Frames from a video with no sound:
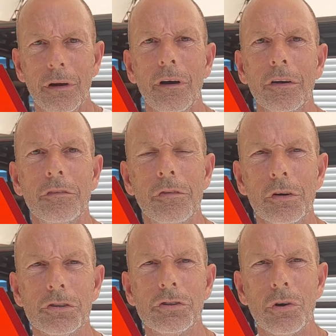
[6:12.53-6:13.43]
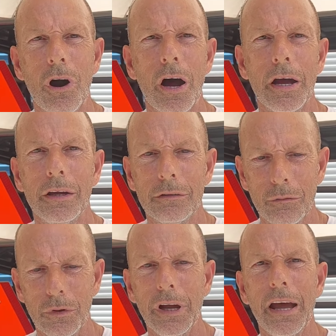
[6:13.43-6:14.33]
on the first try.
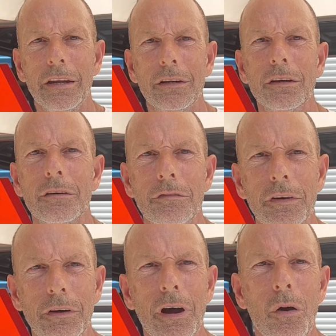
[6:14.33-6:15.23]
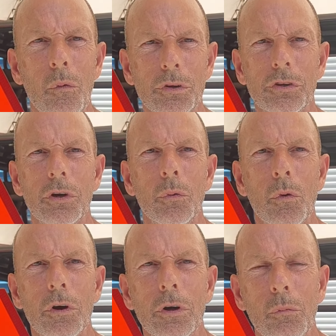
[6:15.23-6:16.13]
We had to figure out what's going to
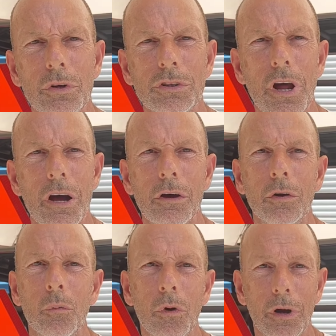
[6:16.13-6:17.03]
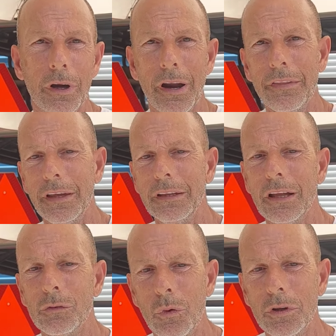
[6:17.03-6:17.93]
work and what's not going to work, and I think
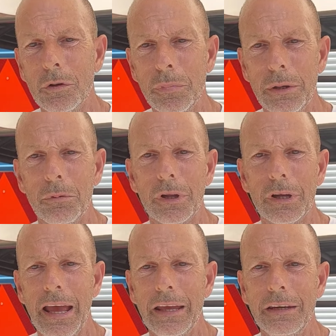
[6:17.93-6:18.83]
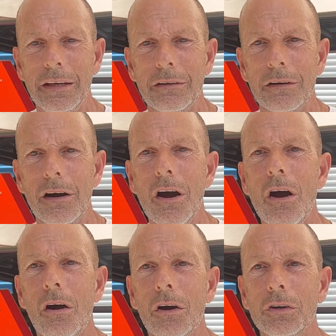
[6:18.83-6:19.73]
that's what the people at KANDI
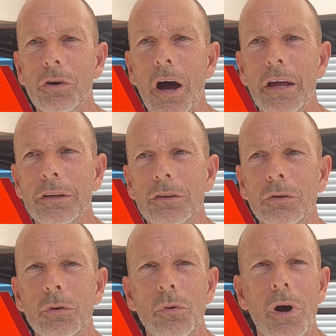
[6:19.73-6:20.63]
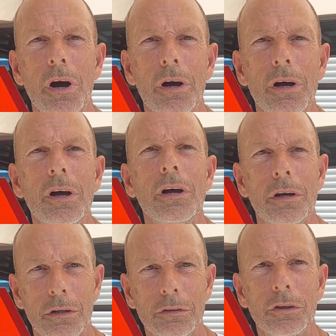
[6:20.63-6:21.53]
are trying to
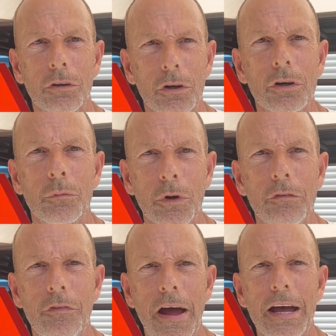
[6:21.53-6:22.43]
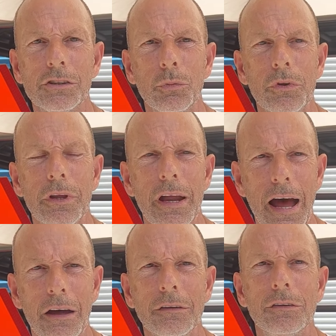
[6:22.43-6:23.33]
learn real fast with it,
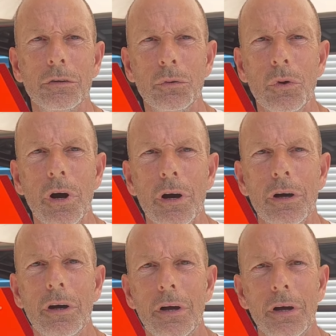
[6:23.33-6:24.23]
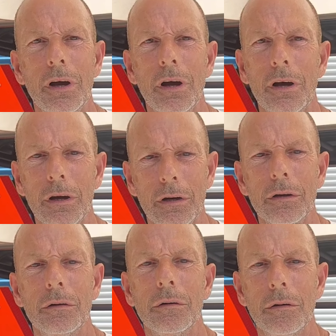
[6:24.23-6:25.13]
how to
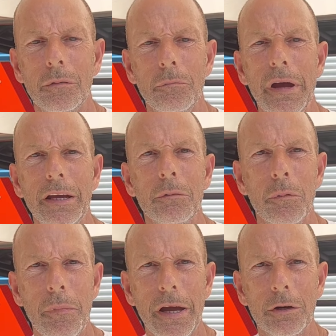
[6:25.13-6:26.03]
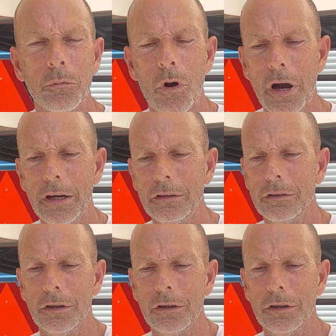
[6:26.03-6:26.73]
make them right.